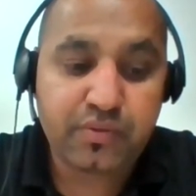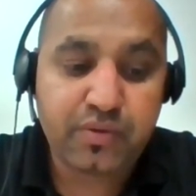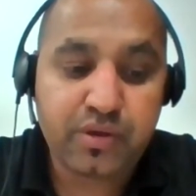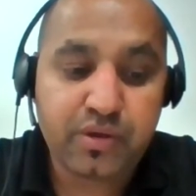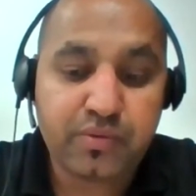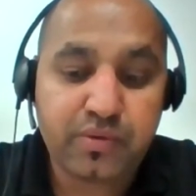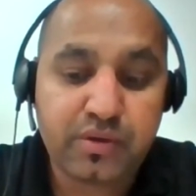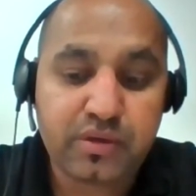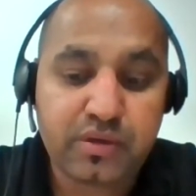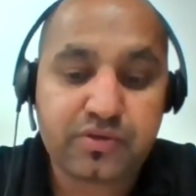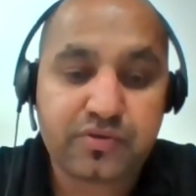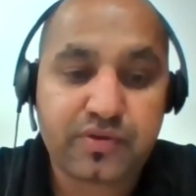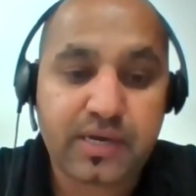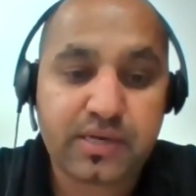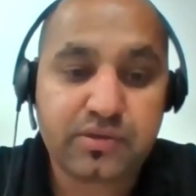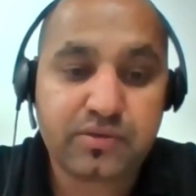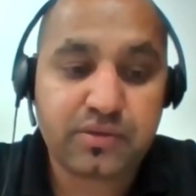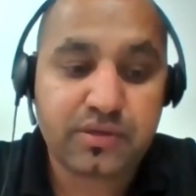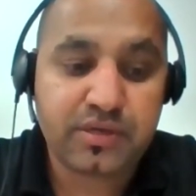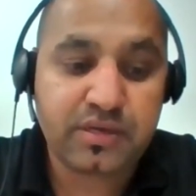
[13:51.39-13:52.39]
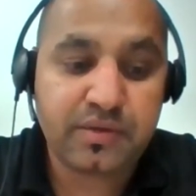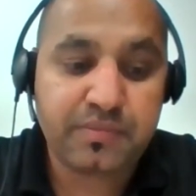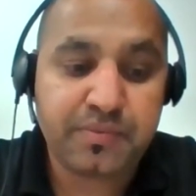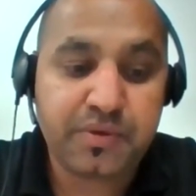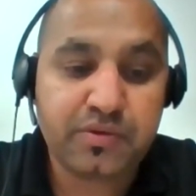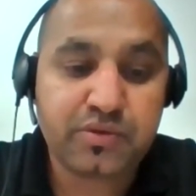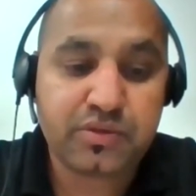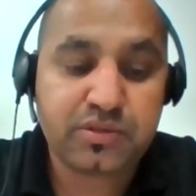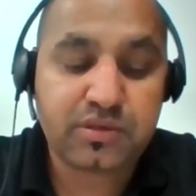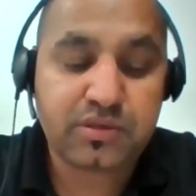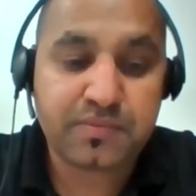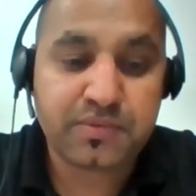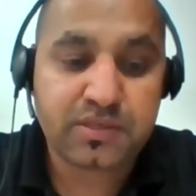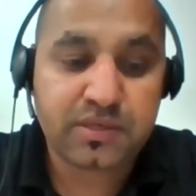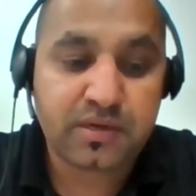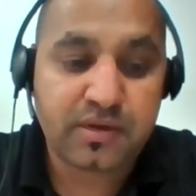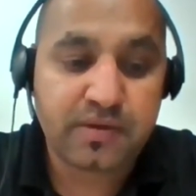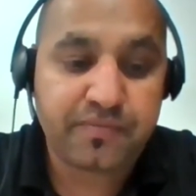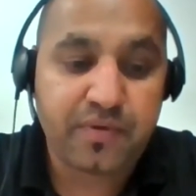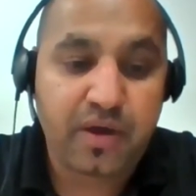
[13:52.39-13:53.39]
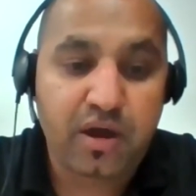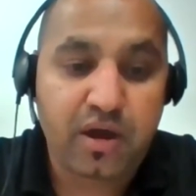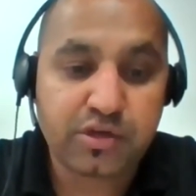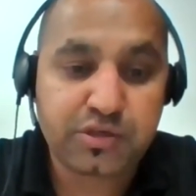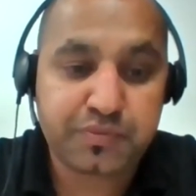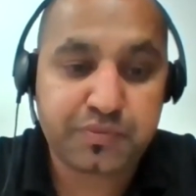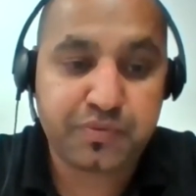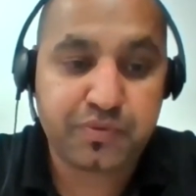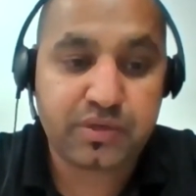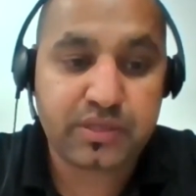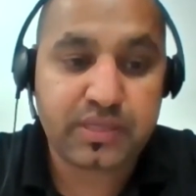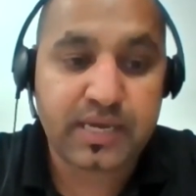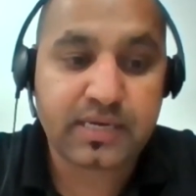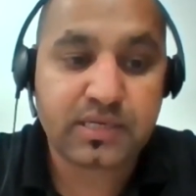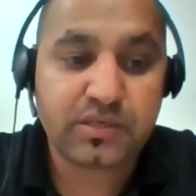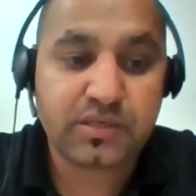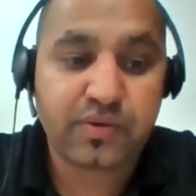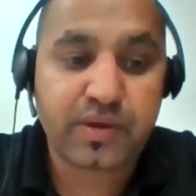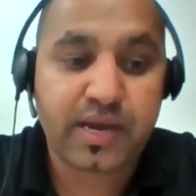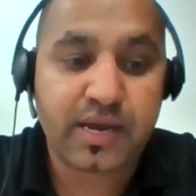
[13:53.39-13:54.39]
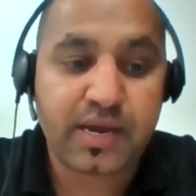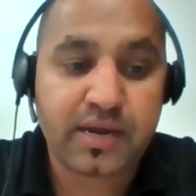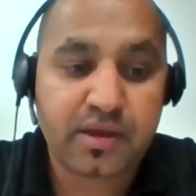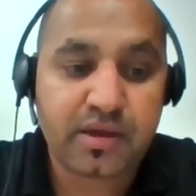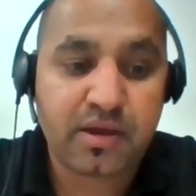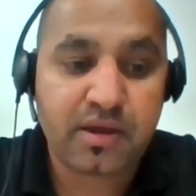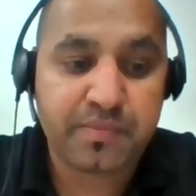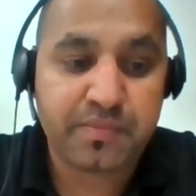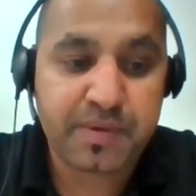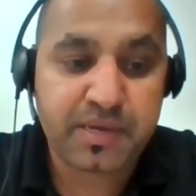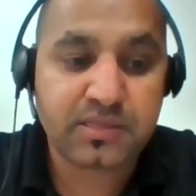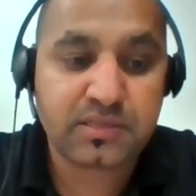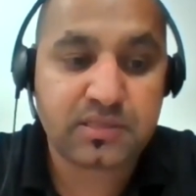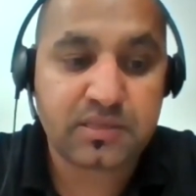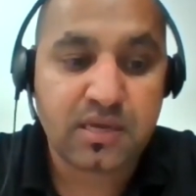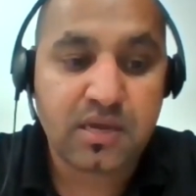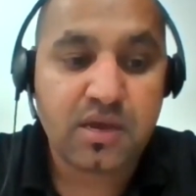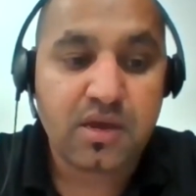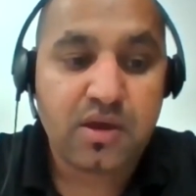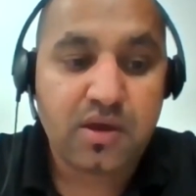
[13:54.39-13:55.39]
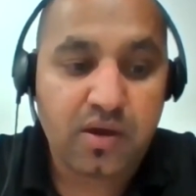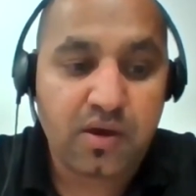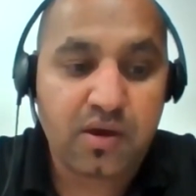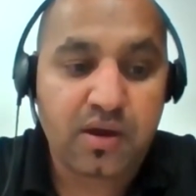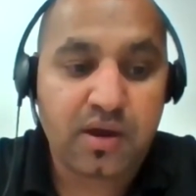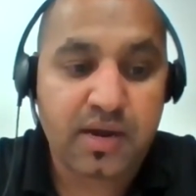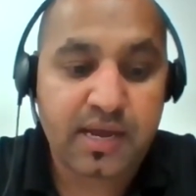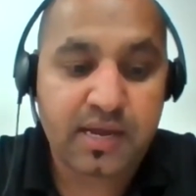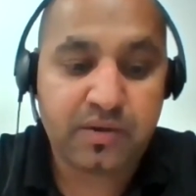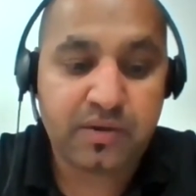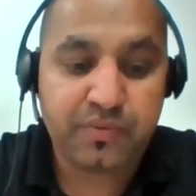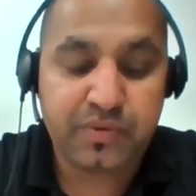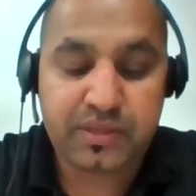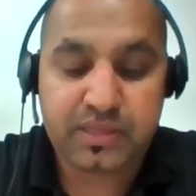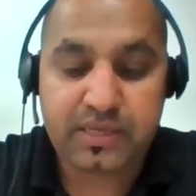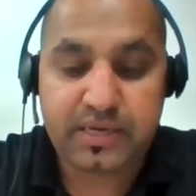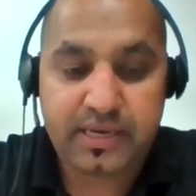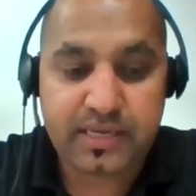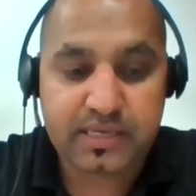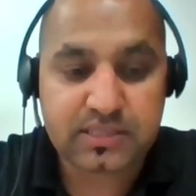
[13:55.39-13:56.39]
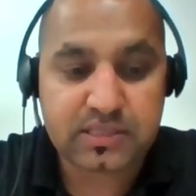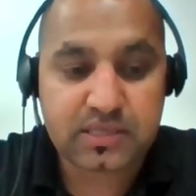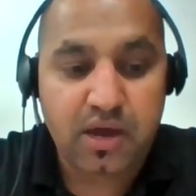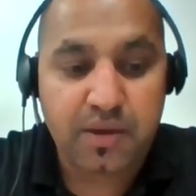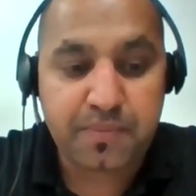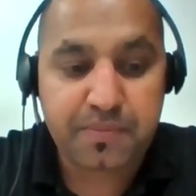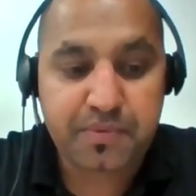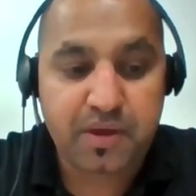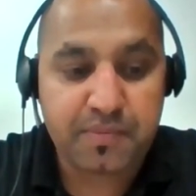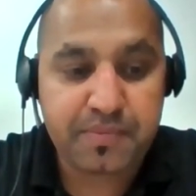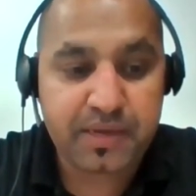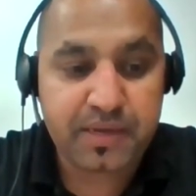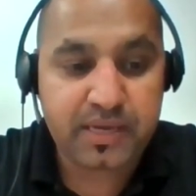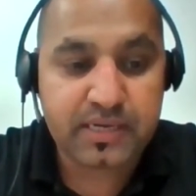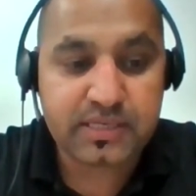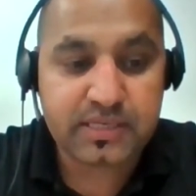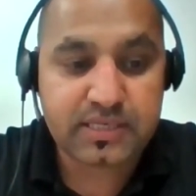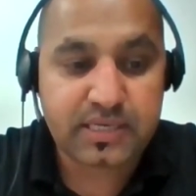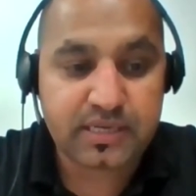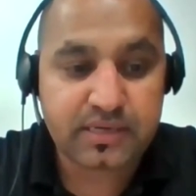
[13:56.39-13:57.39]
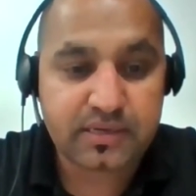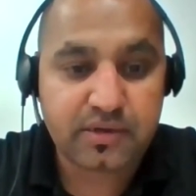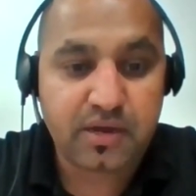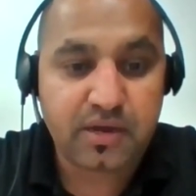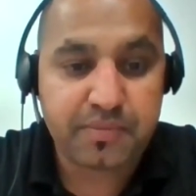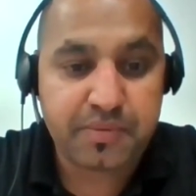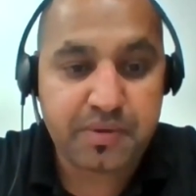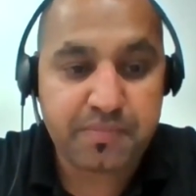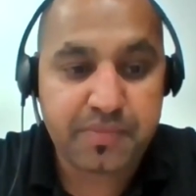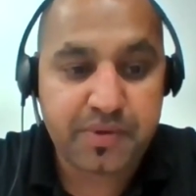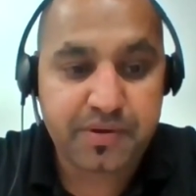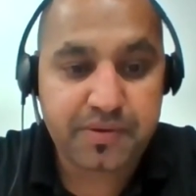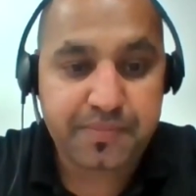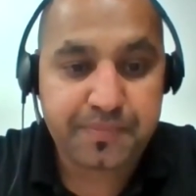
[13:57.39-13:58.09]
We will try to give you some sort of output that you can commence online with the next upcoming intake November.